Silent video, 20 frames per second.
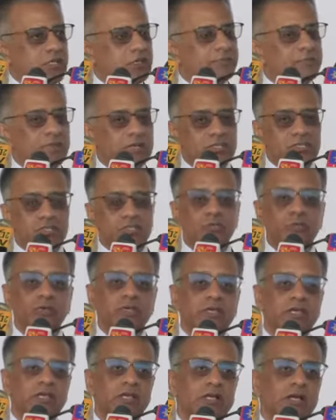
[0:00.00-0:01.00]
in
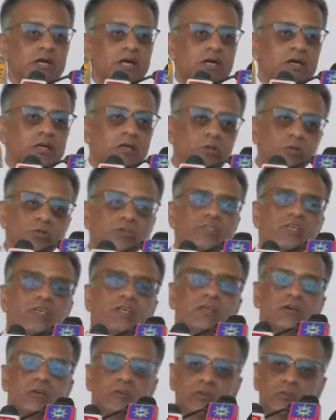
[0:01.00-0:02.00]
pursuing a
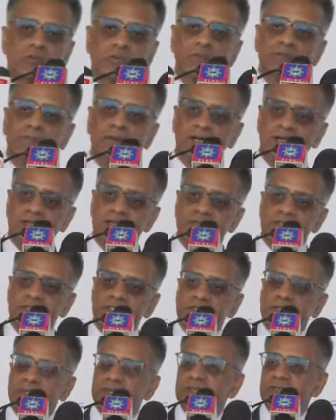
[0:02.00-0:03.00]
closer economic
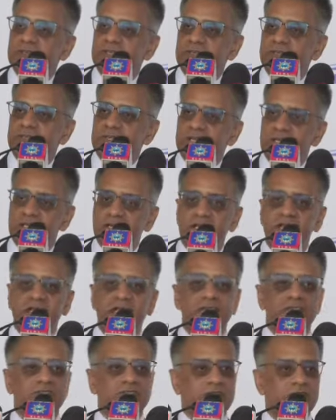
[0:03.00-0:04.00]
partnership between
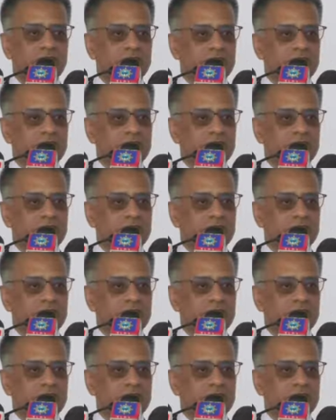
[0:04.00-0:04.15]
India and Sri